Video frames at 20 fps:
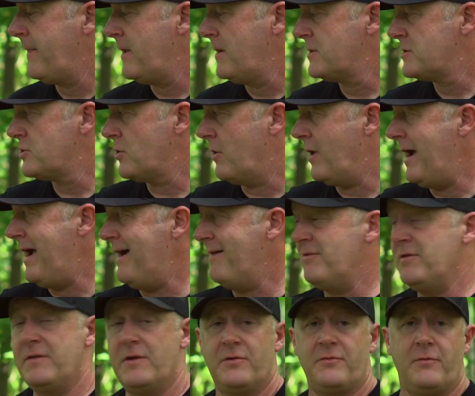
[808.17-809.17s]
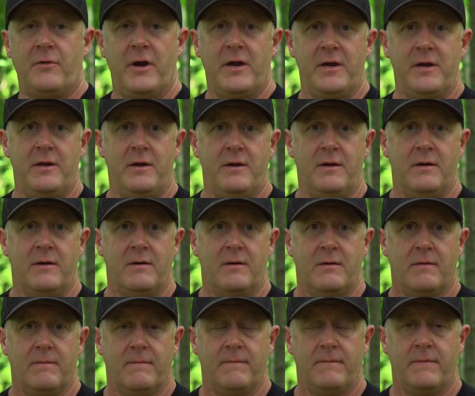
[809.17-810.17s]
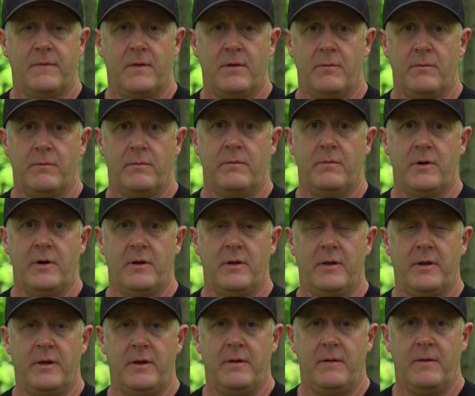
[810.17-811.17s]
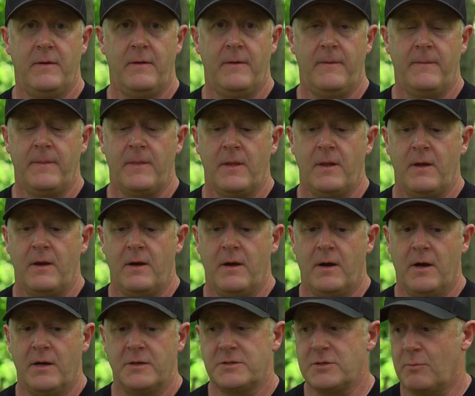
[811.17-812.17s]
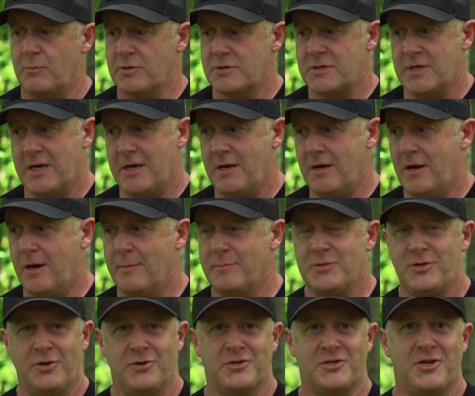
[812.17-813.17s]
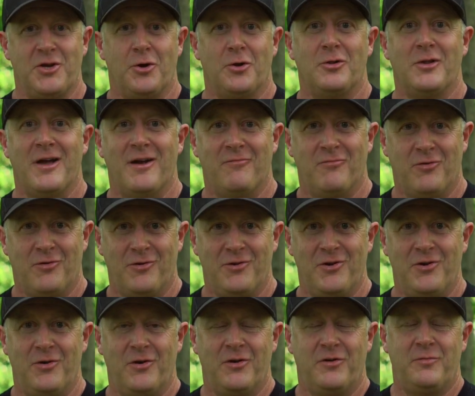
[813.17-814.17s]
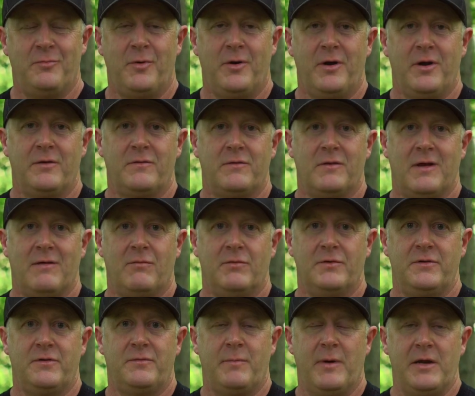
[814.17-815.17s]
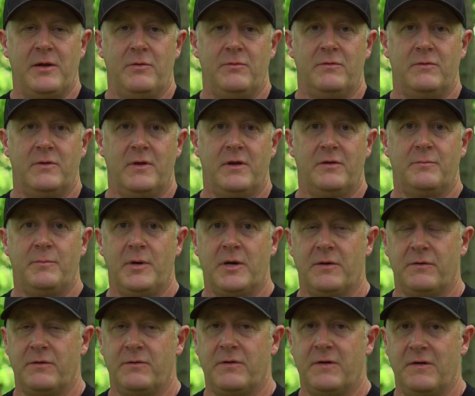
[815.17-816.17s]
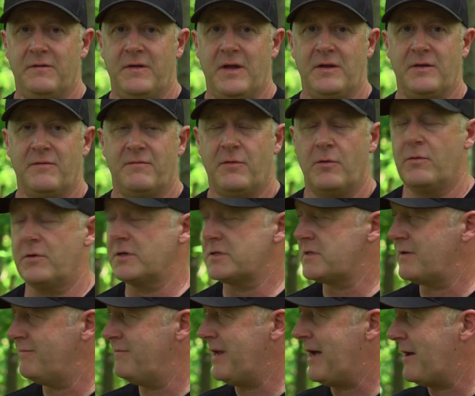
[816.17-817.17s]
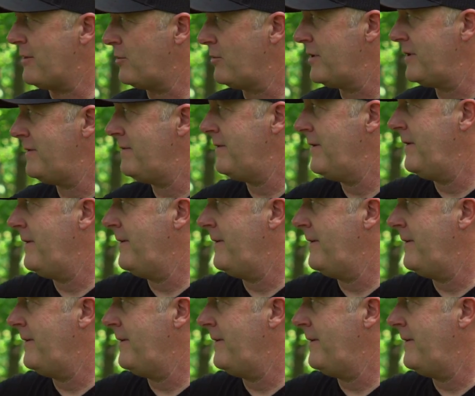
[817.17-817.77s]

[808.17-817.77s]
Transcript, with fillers: So having this right here really uh, it's almost like it ups your skill level and your experience level just by using this because it's going to take the focus of not only